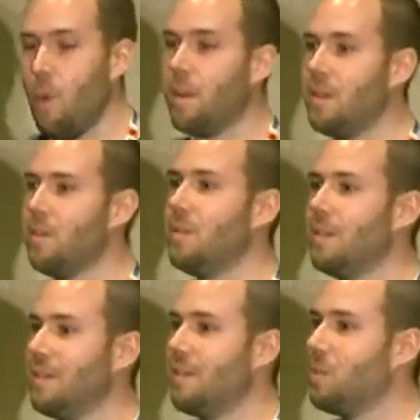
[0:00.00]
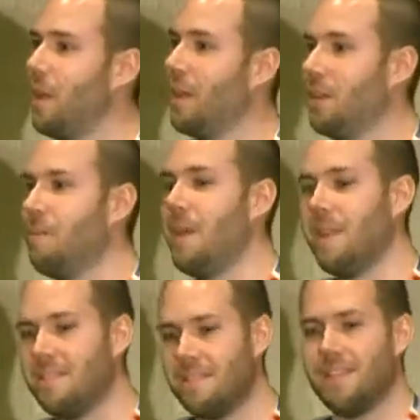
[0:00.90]
I'm hoping to dispel little
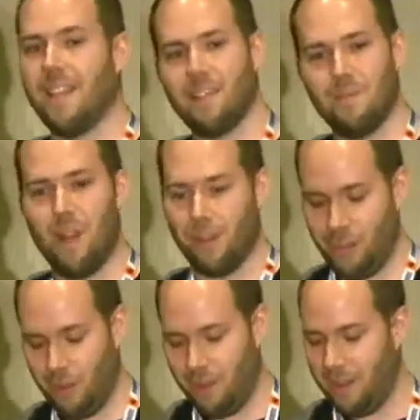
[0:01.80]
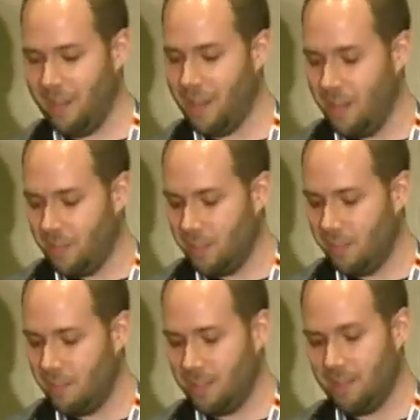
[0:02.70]
myths and get some knowledge going.
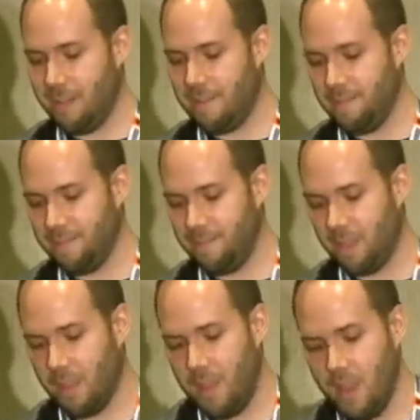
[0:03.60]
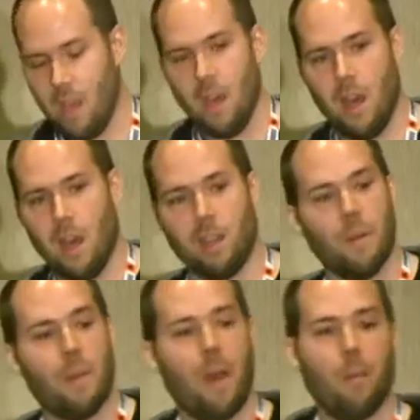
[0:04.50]
So let's hear. A
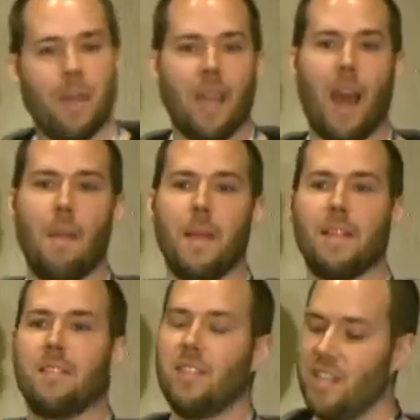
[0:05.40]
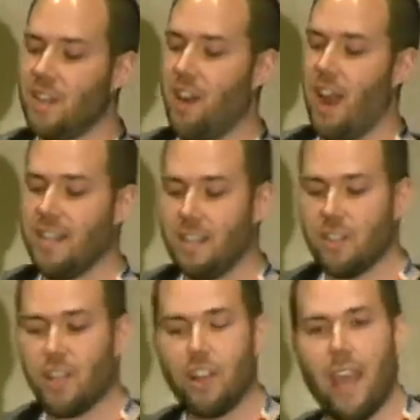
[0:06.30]
little bit about me. I'm a senior IT
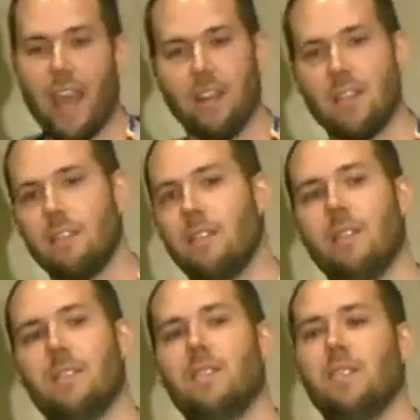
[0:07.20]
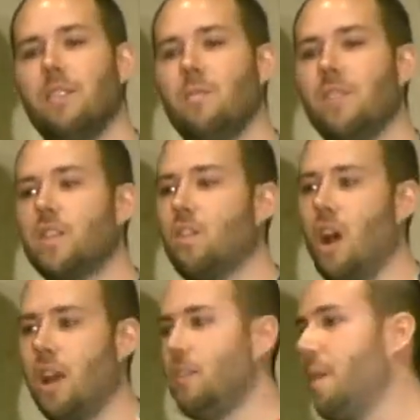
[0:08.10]
security analyst. Since the movie
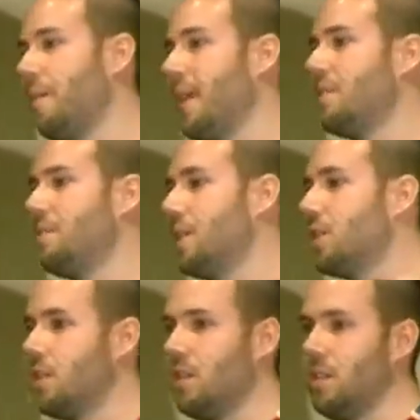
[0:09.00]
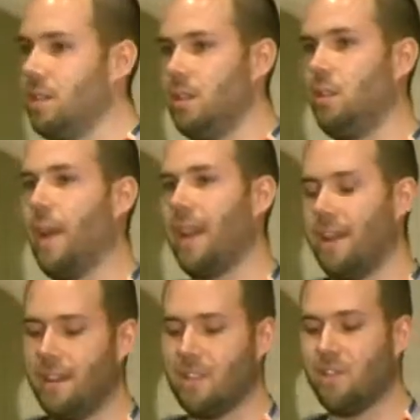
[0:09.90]
Tron, you probably can't see my shirt, it's a little
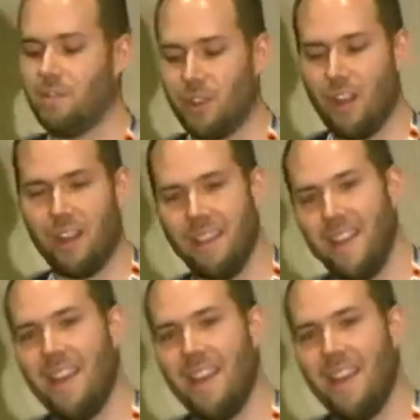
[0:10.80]
recognizer from Tron.